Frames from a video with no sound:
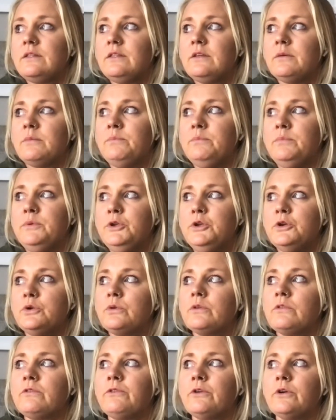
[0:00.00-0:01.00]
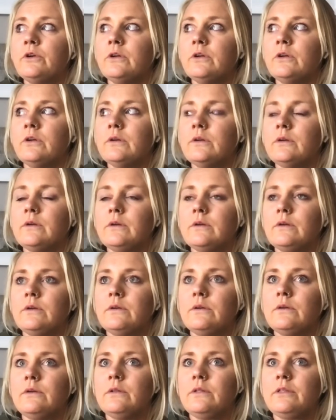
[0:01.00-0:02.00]
the beautiful
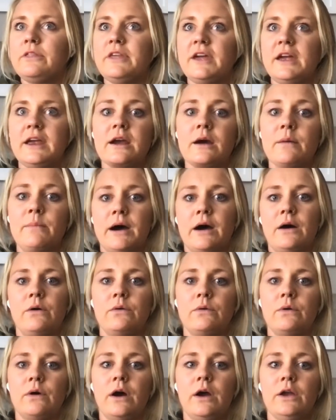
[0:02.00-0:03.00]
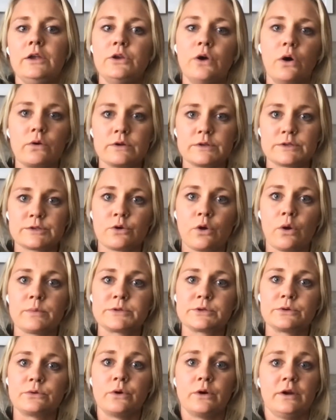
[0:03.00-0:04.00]
thing about a yoga
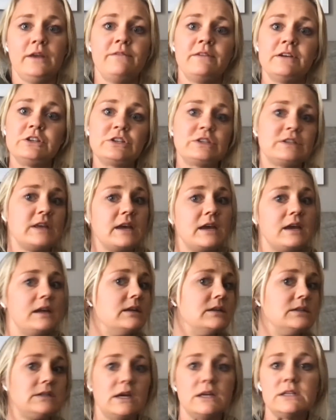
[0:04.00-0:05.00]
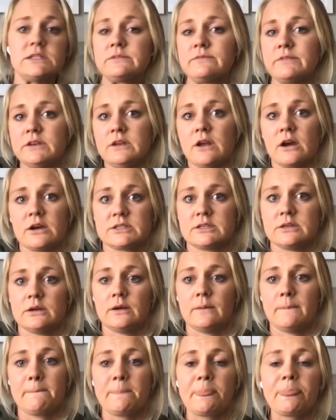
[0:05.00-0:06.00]
sculpt or even just like an intense
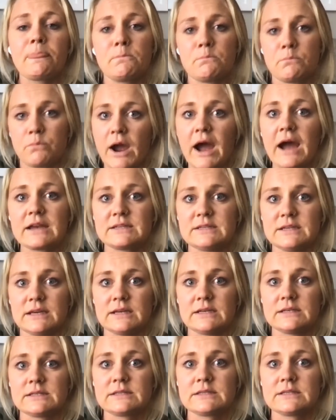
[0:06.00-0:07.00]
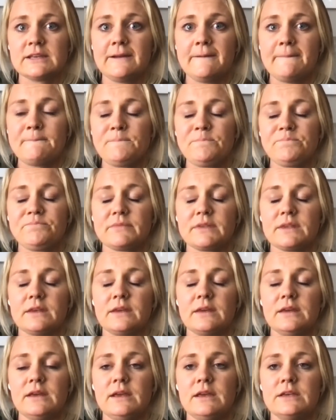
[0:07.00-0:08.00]
vinyasa practice
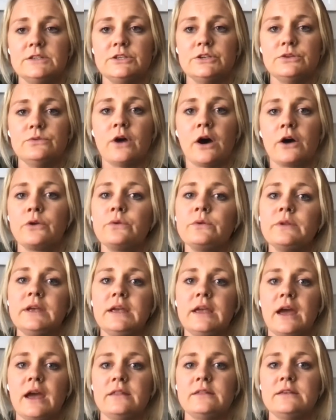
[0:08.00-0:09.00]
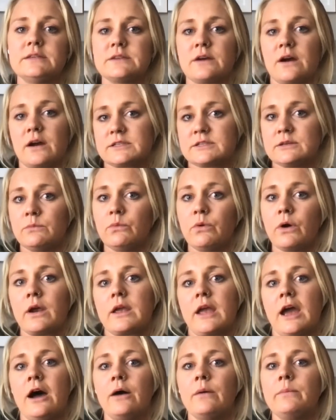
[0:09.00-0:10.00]
is you not only get this awesome
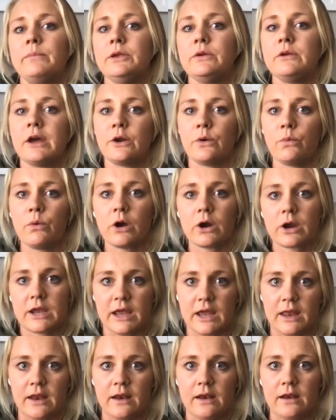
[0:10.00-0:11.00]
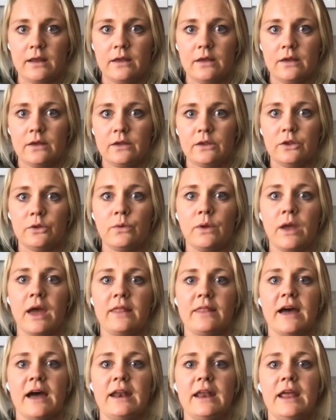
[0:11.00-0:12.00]
workout, but you get a work in. You
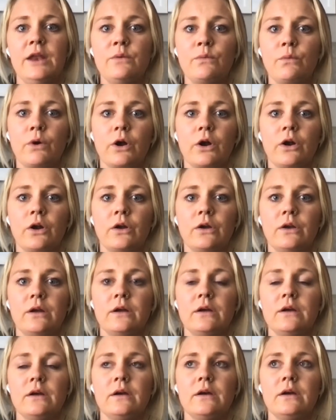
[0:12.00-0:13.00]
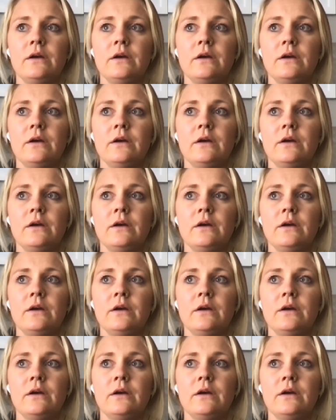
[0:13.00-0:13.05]
get that inward,